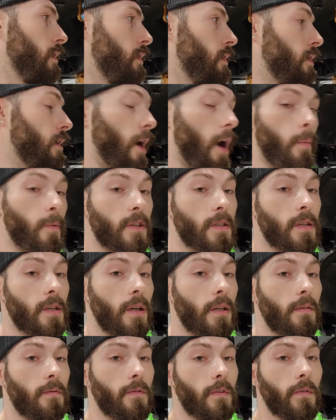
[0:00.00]
I'm
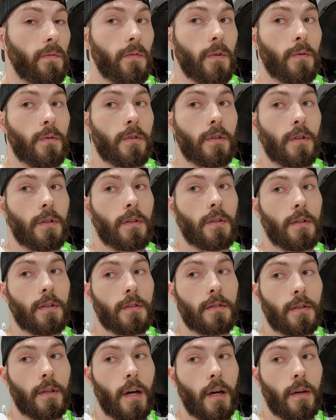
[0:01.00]
excited for the future
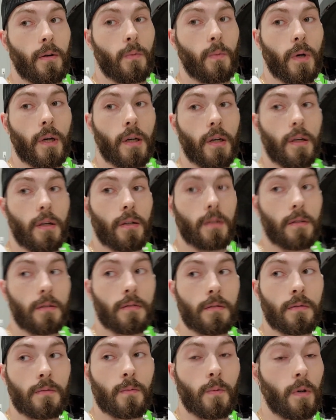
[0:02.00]
and kind of where
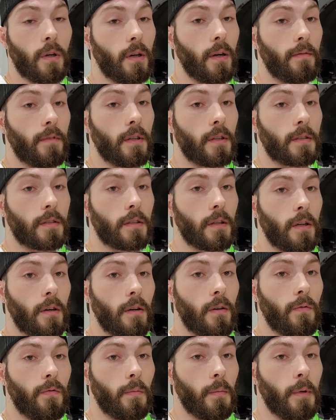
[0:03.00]
everything's going to go
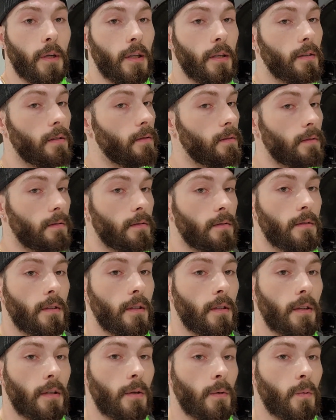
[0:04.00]
from here, and
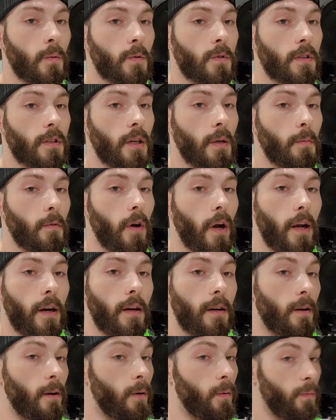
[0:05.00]
we'll just keep grinding,
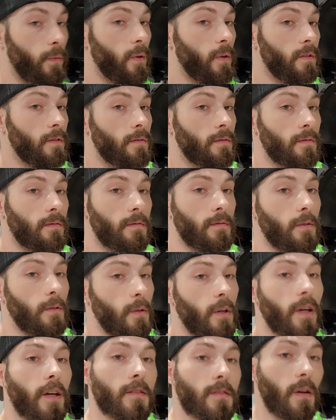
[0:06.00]
and hopefully you
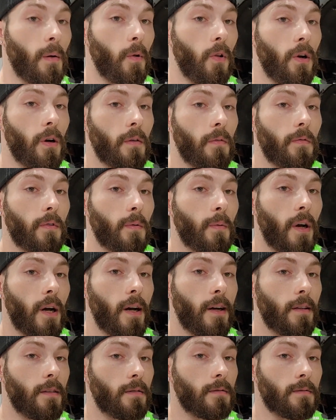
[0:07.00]
guys come along for the
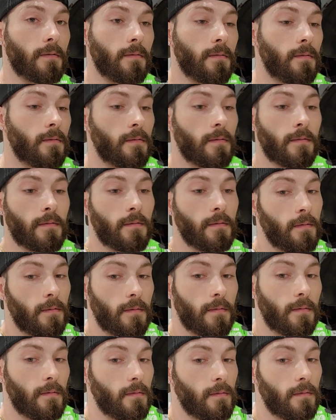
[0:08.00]
ride, and
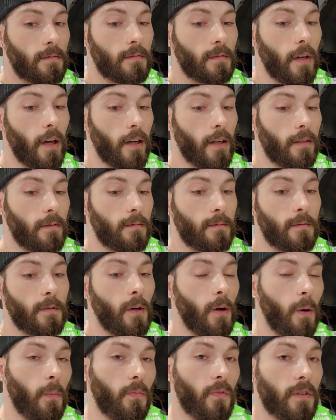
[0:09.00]
I can
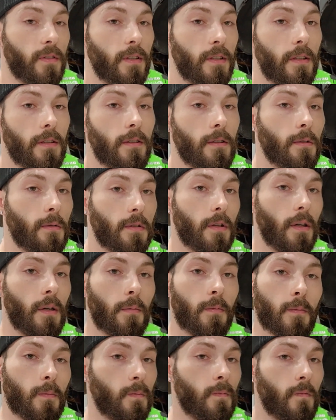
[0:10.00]
hopefully teach you some,
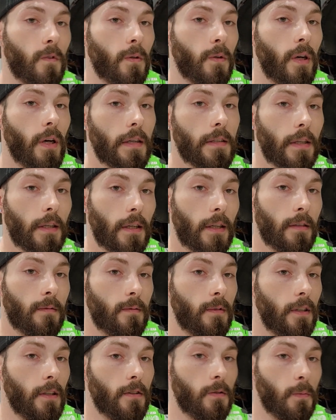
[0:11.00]
and you guys can
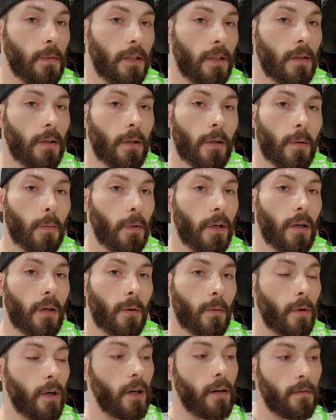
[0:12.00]
teach me a little bit or
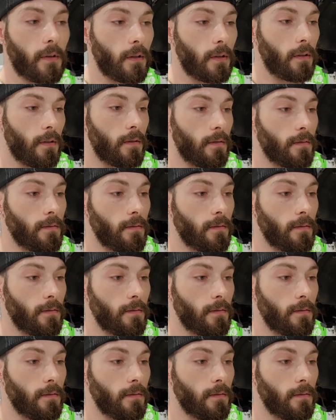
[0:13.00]
whatever, and